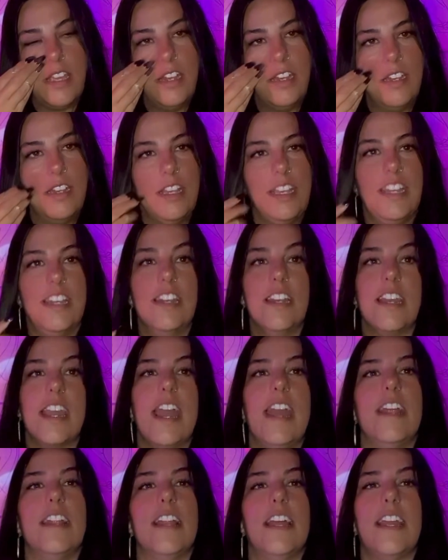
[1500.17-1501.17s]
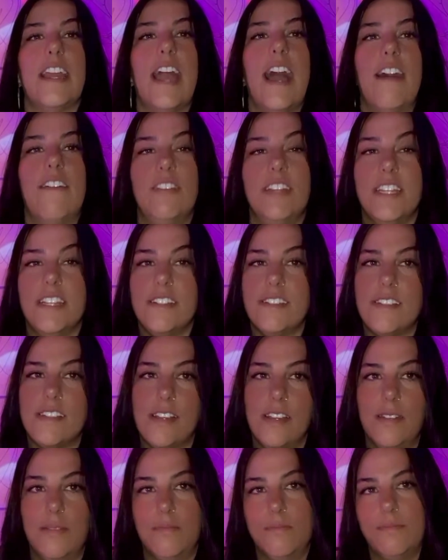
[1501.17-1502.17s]
this can indicate like having
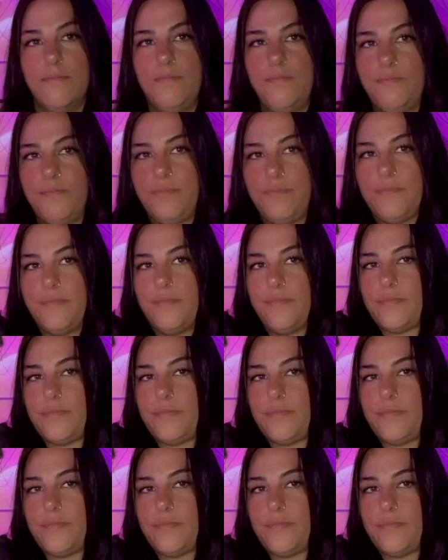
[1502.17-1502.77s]
some,